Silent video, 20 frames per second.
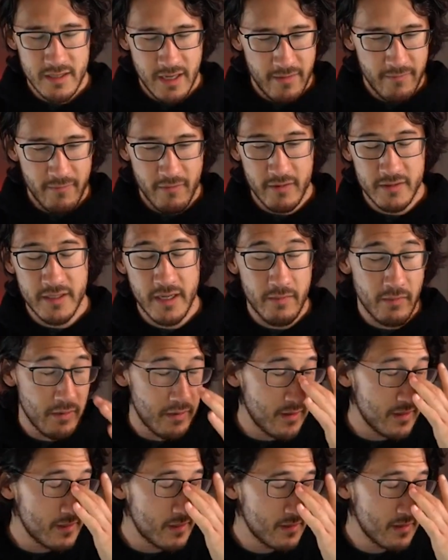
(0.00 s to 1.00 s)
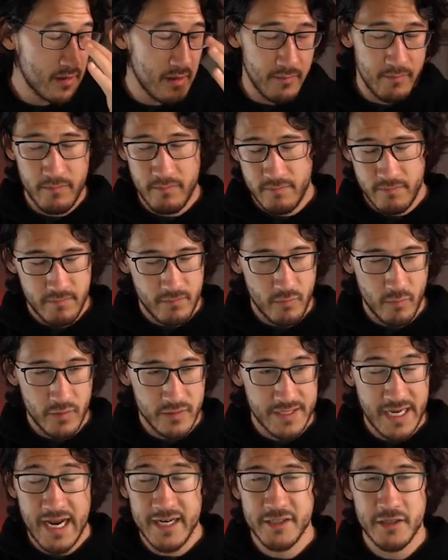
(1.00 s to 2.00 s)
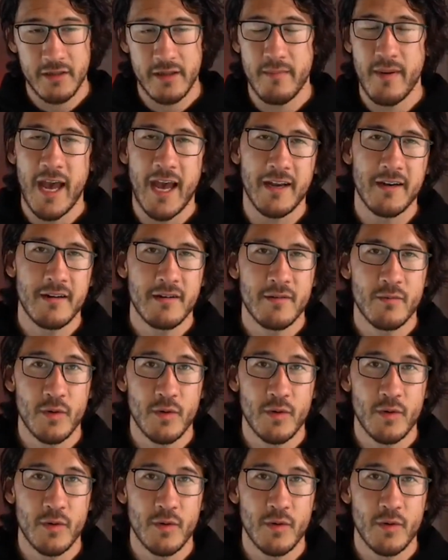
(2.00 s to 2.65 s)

say, for example, this clip was actually bad,